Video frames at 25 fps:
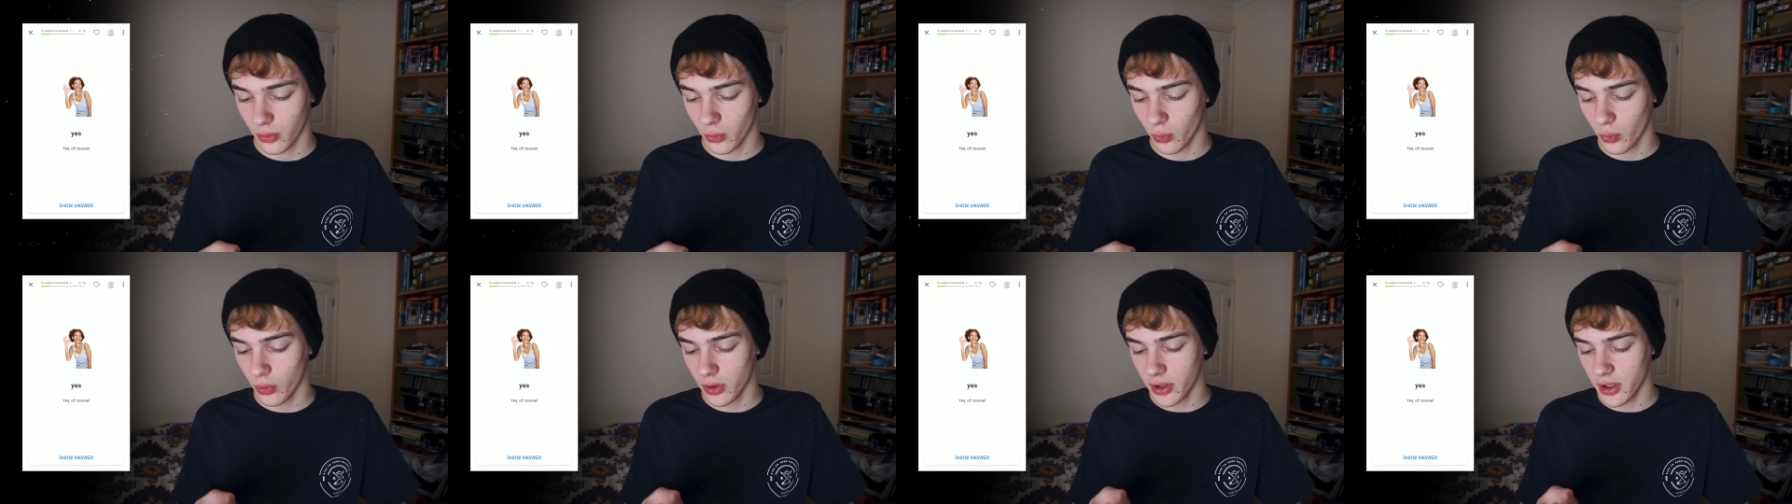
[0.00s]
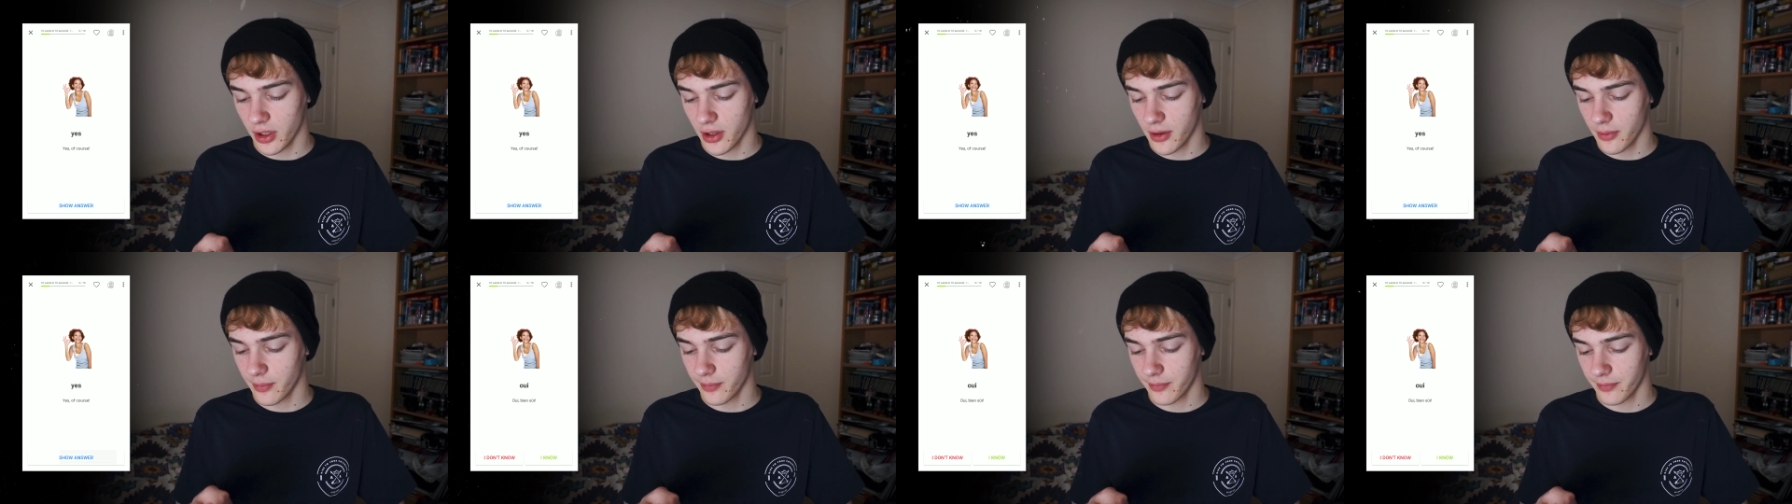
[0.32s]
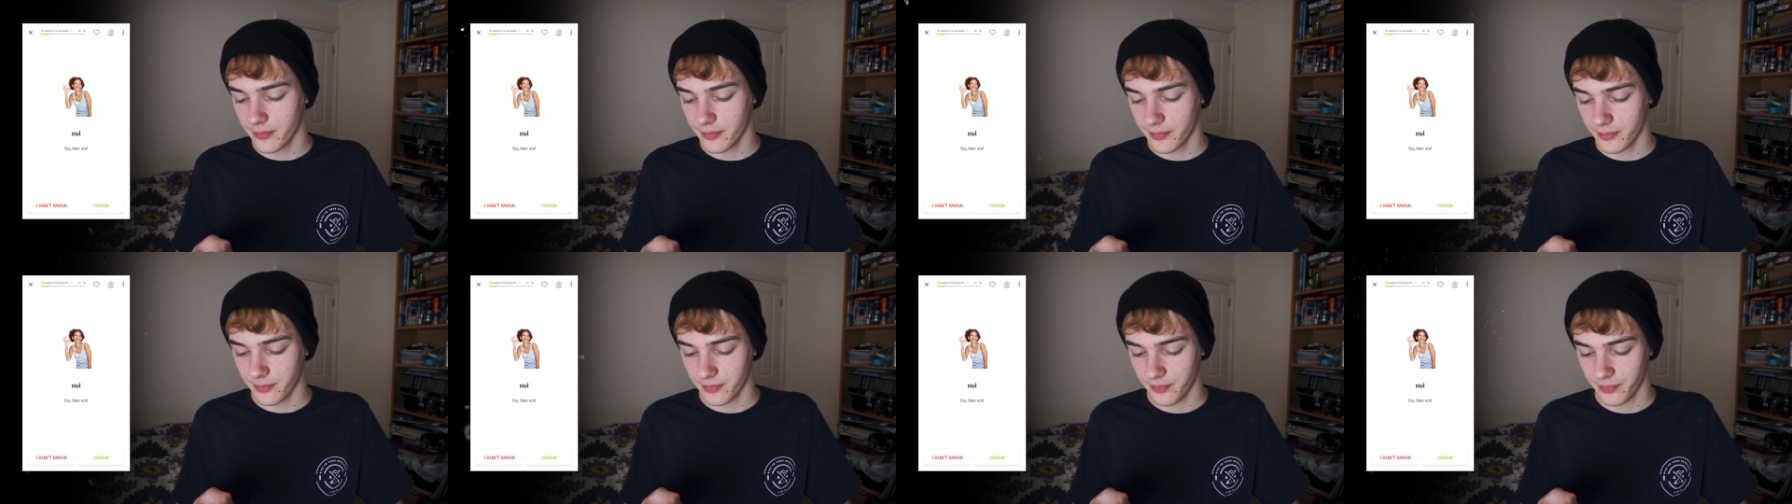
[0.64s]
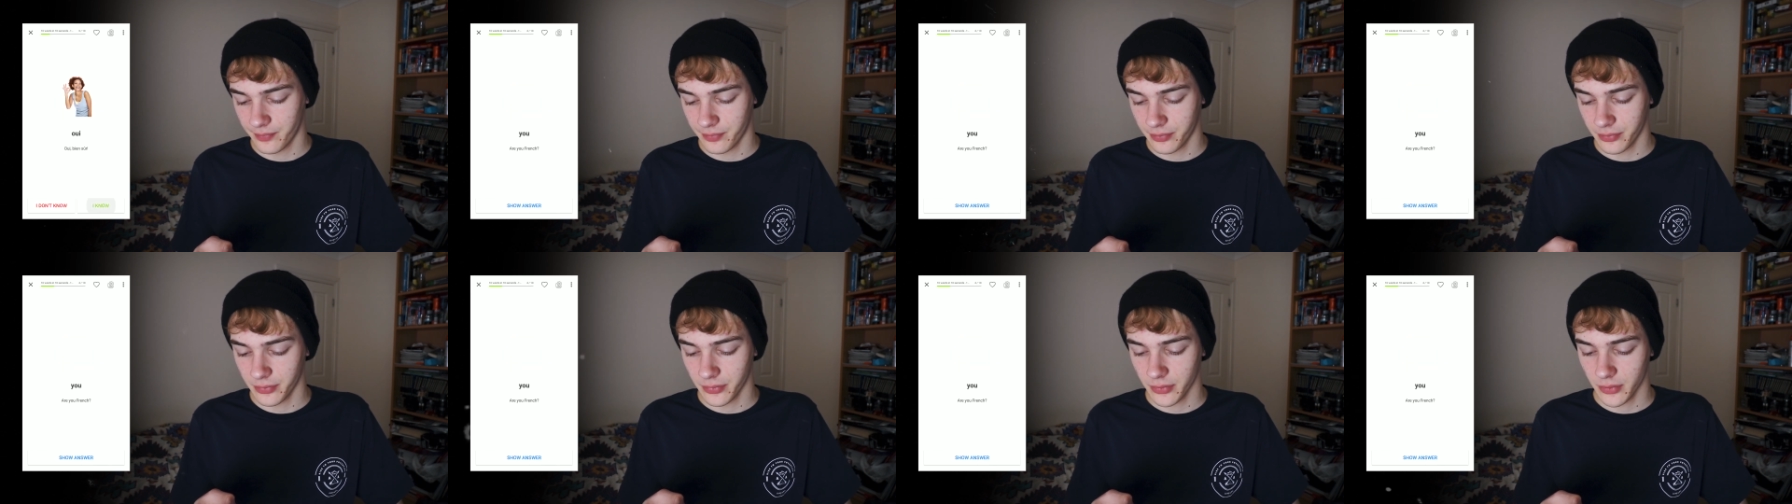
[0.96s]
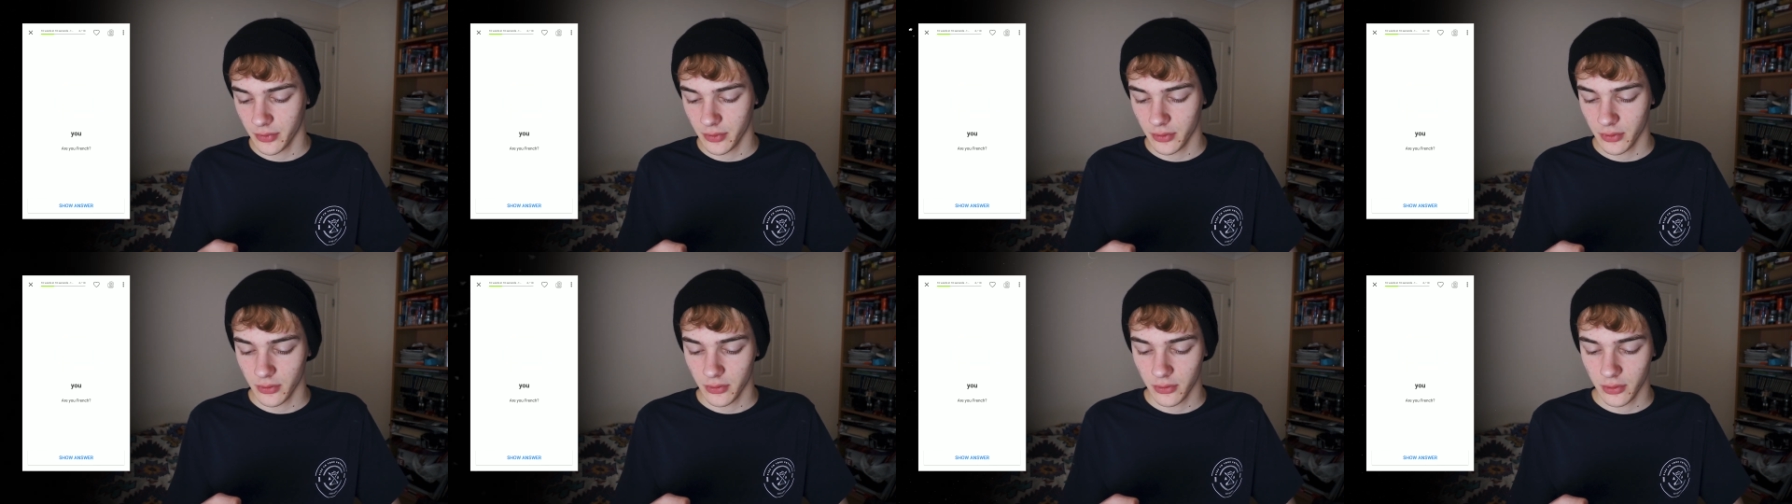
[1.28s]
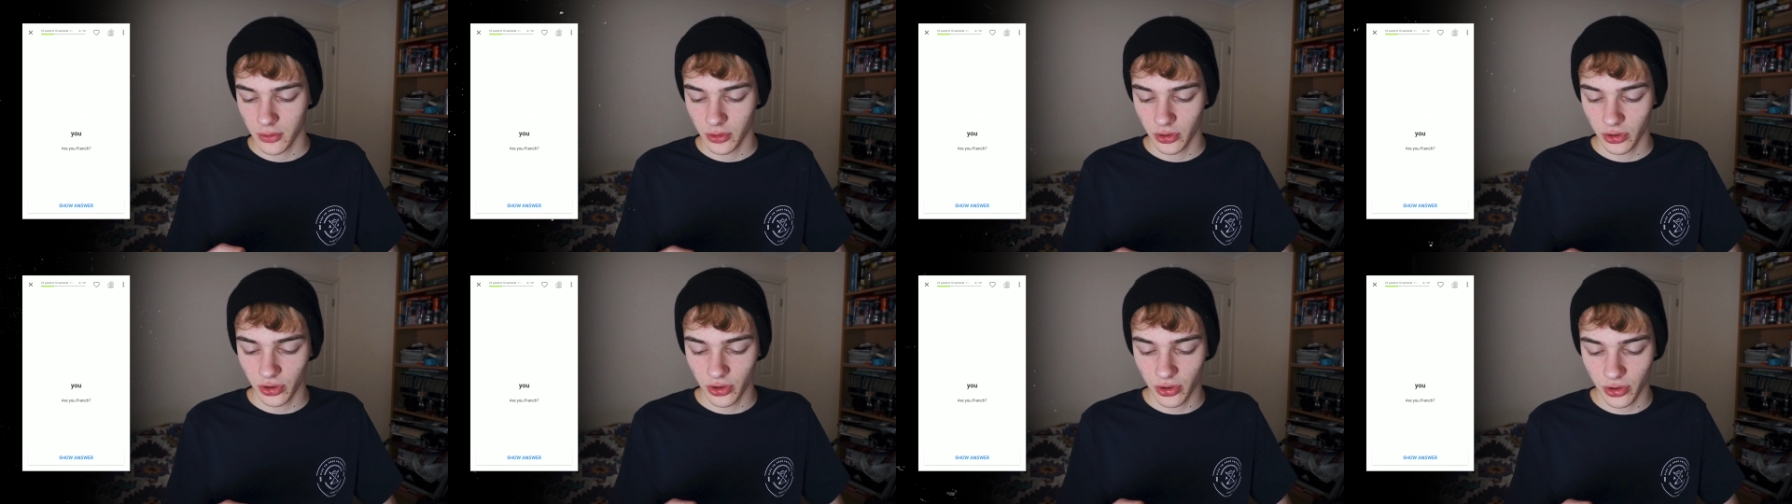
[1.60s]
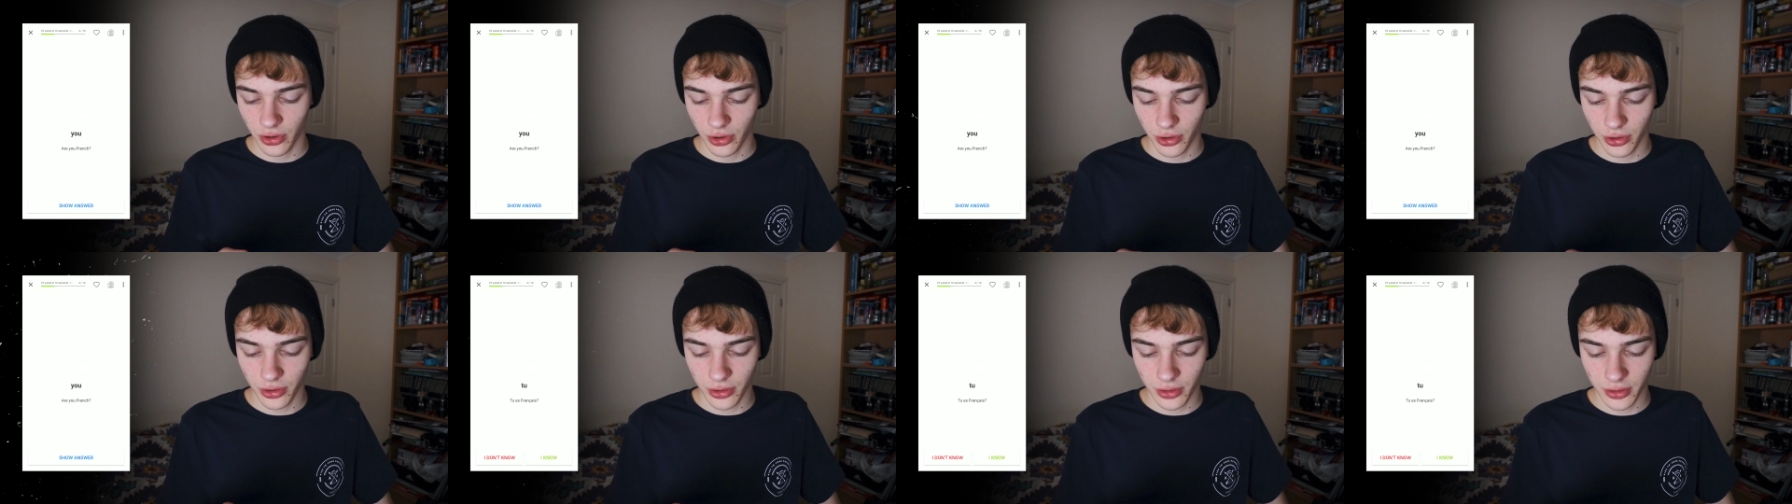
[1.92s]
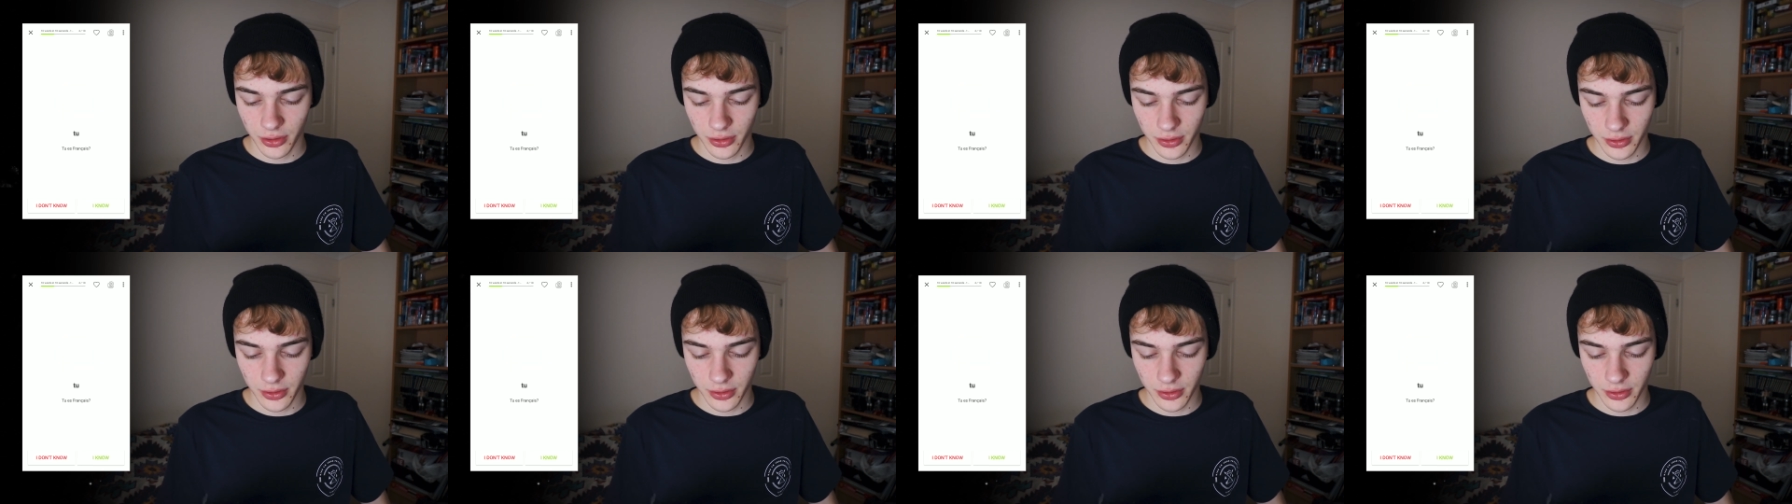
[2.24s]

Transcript: oui, tu,